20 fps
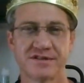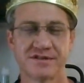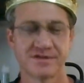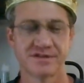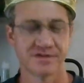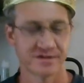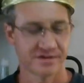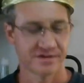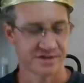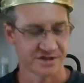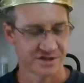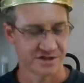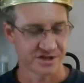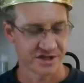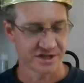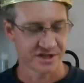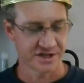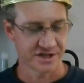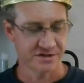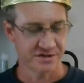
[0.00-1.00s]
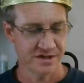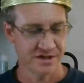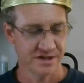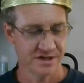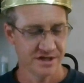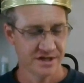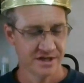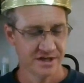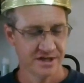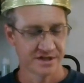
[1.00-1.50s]
till the judge
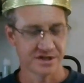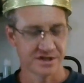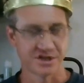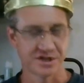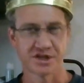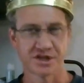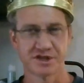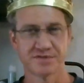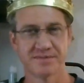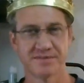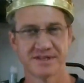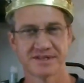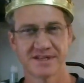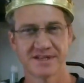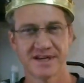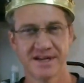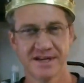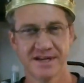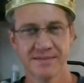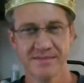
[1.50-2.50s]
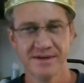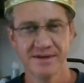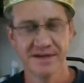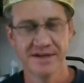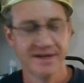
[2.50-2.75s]
the judgment time.